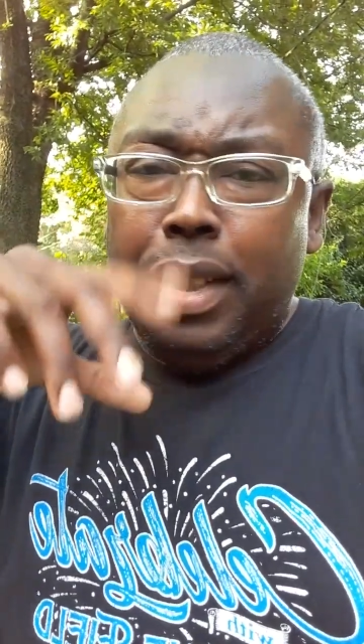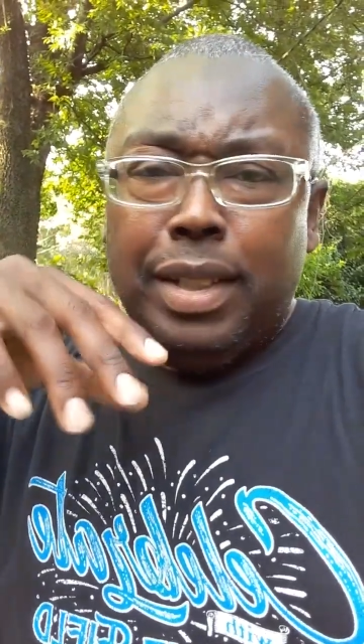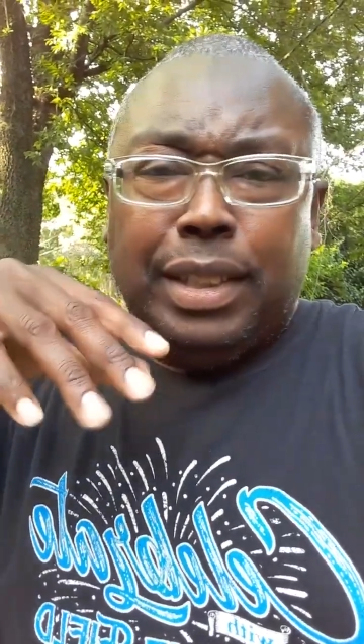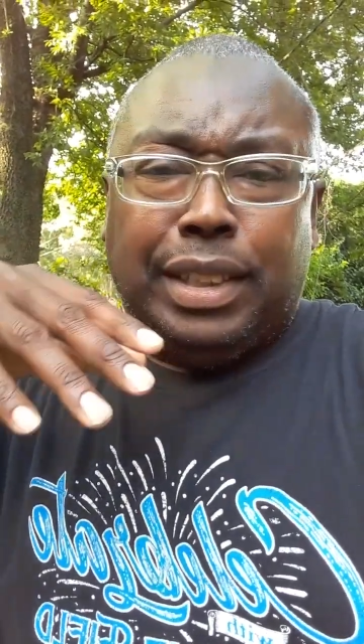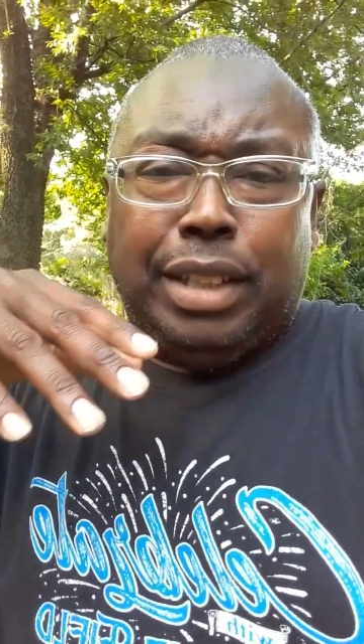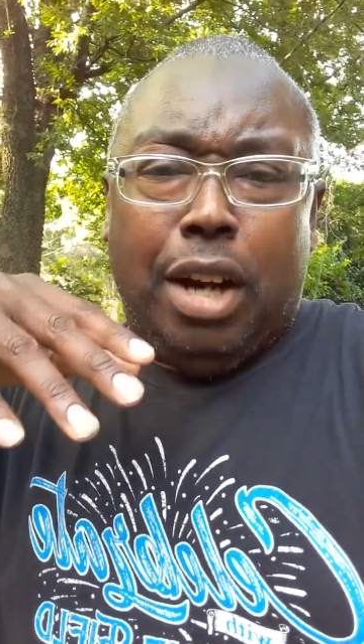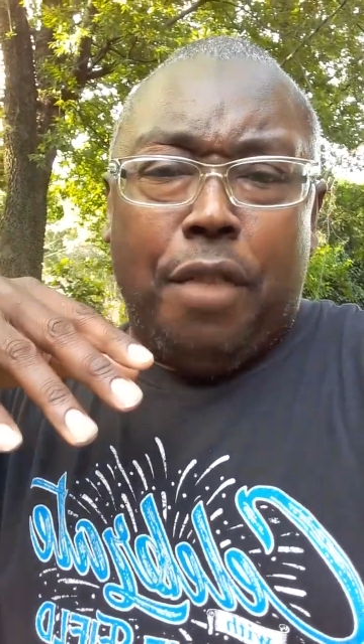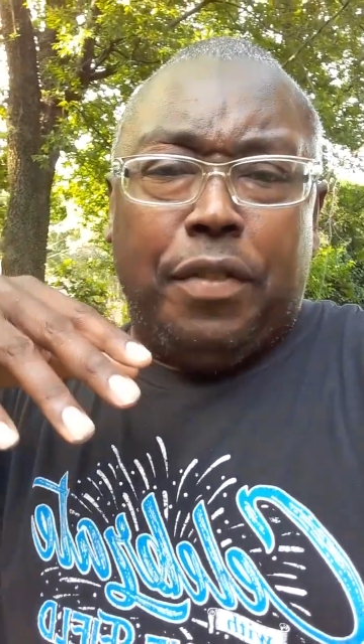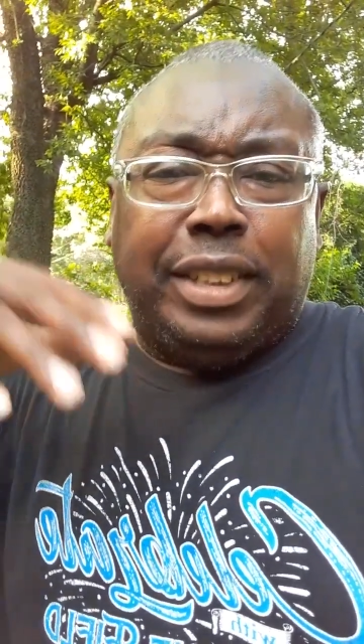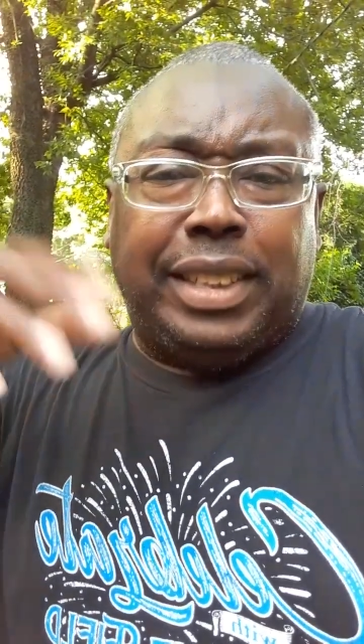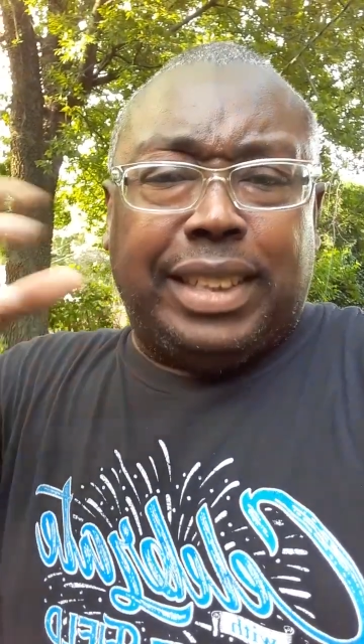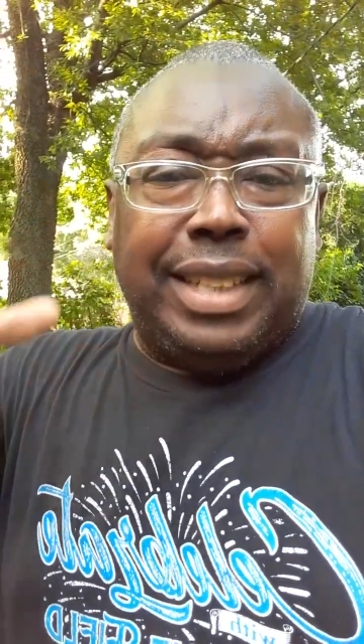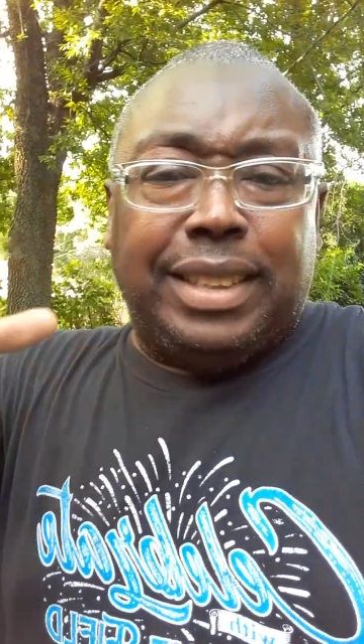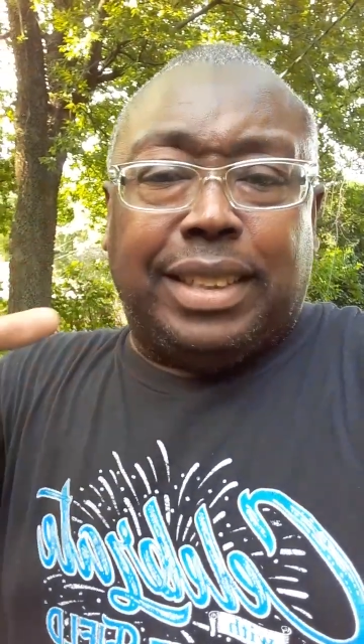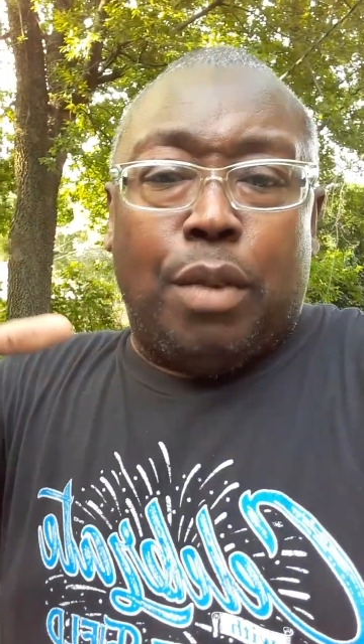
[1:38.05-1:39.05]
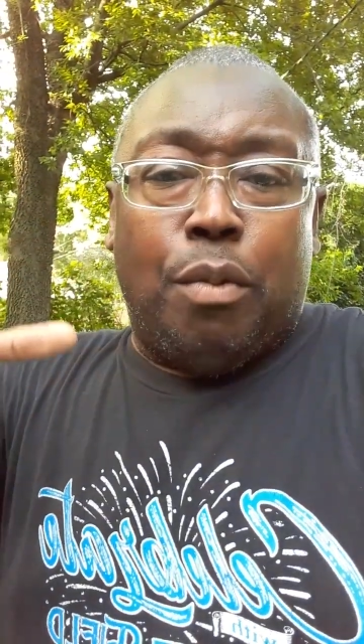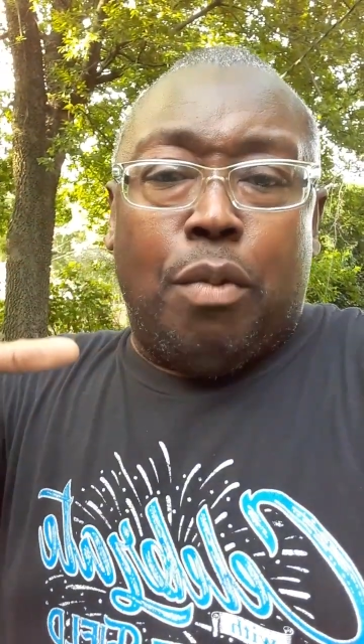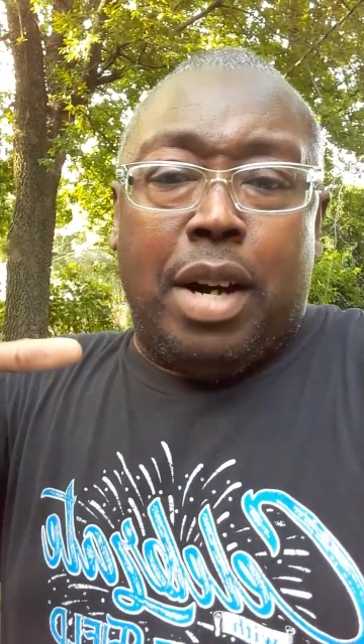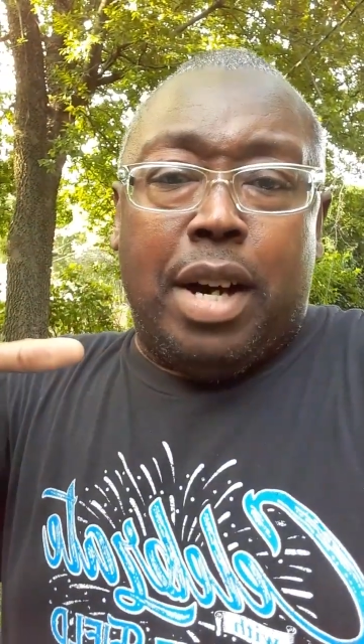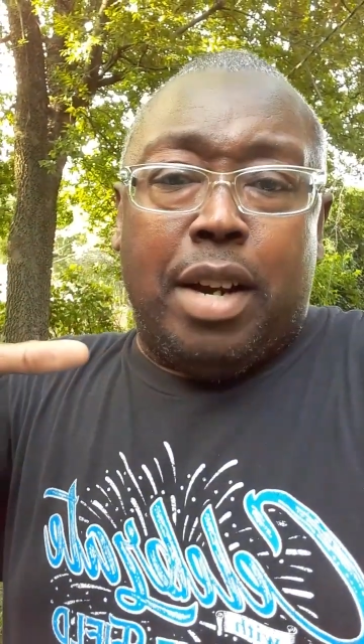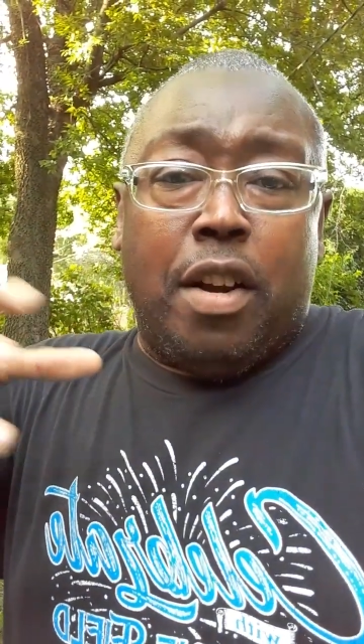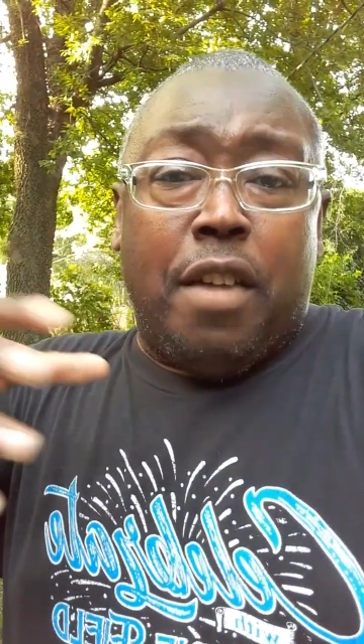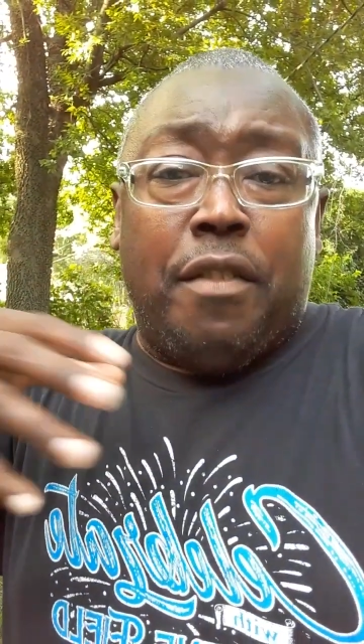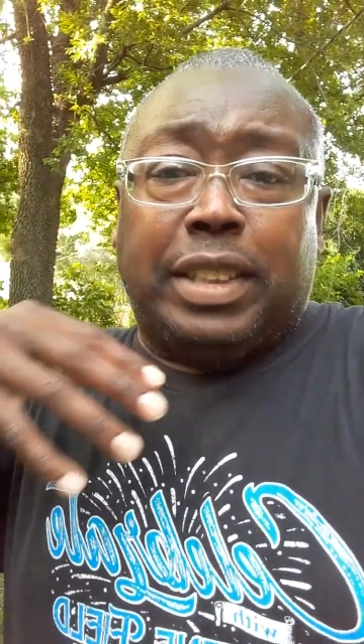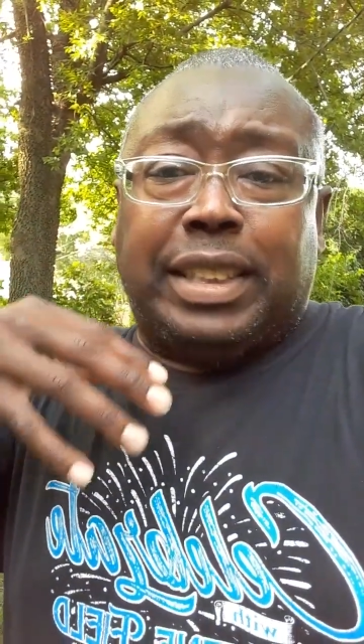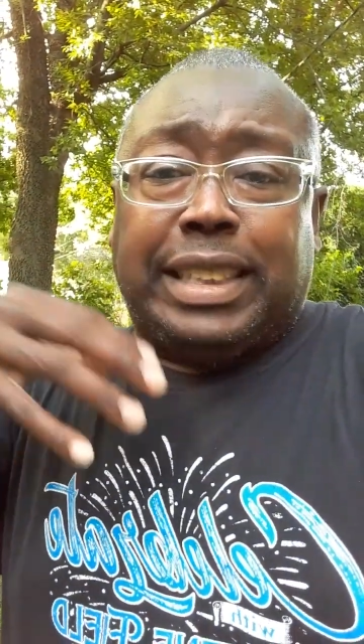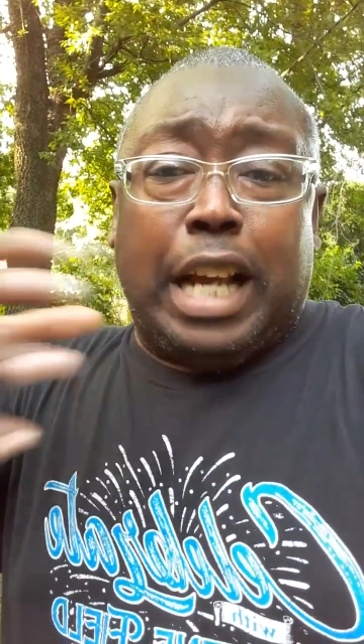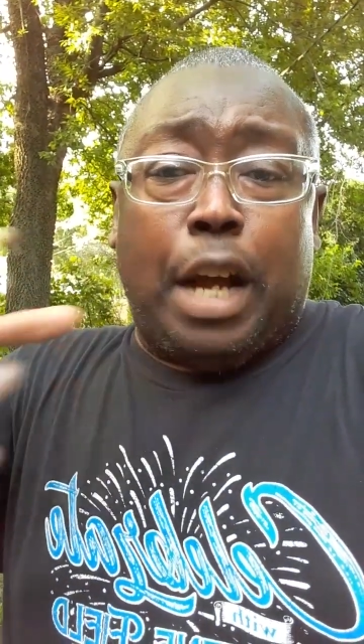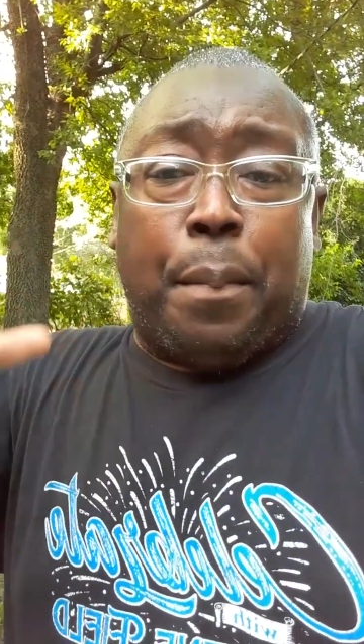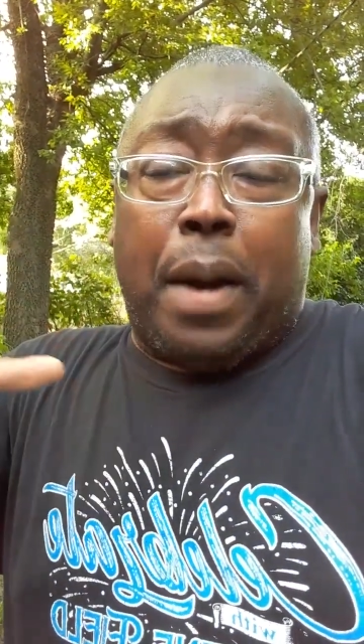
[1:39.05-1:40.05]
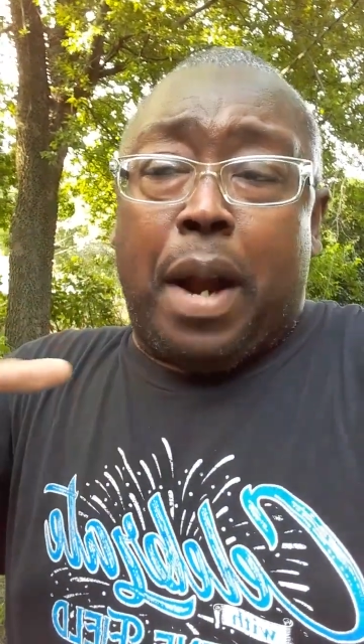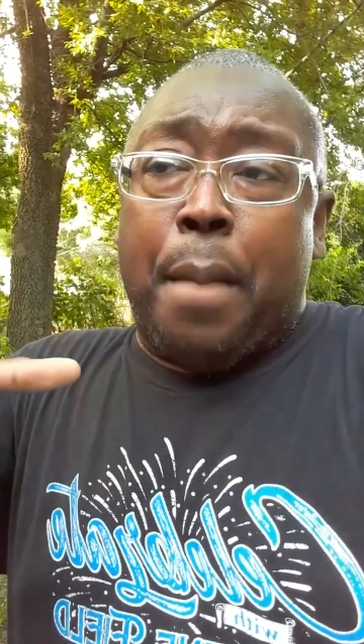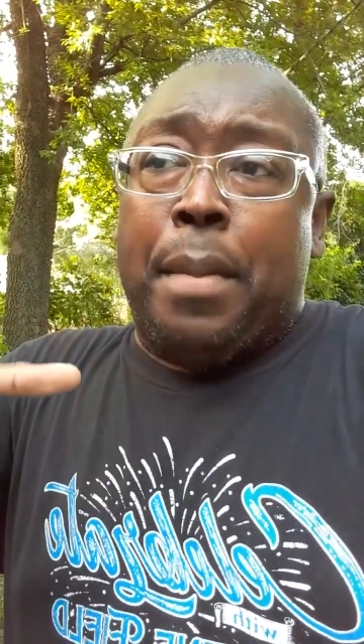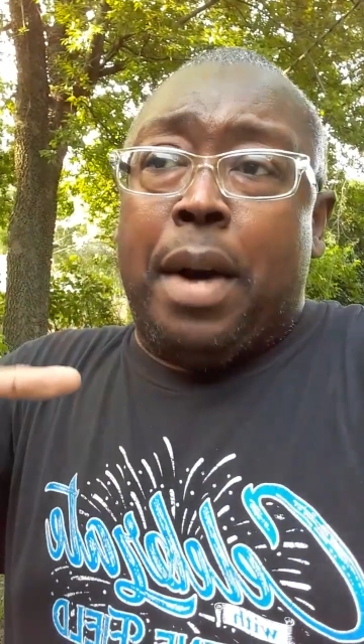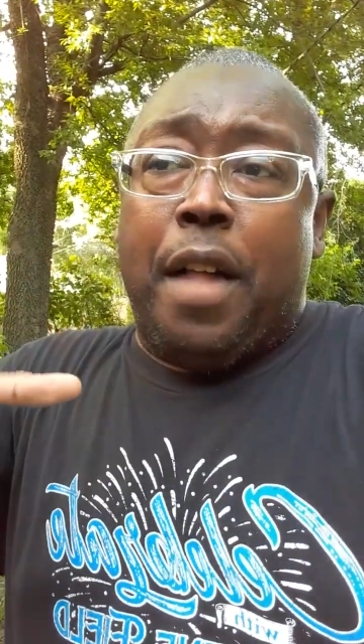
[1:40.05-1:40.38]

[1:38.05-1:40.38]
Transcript: So if you see someone or a single parent